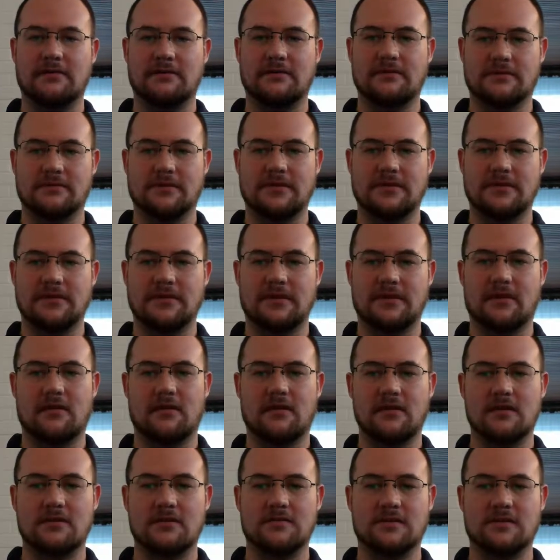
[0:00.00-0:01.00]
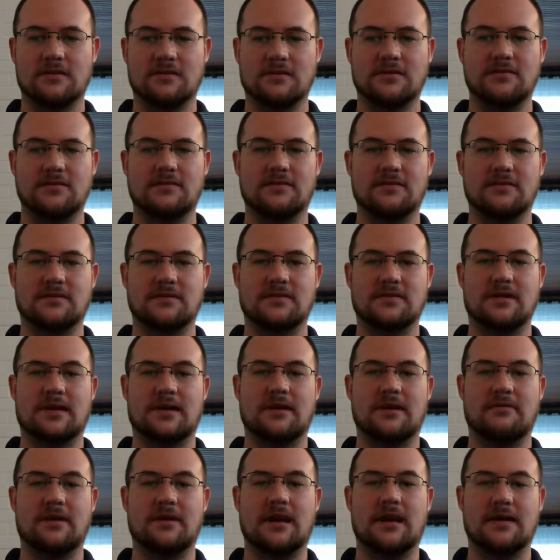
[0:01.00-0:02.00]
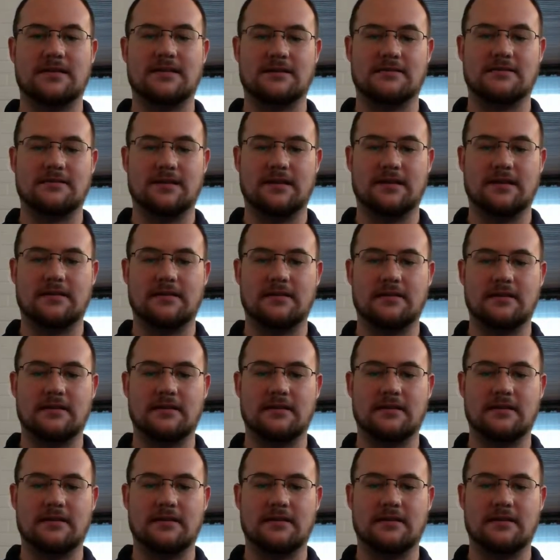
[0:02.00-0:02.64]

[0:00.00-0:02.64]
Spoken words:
was reaching all of the students that I possibly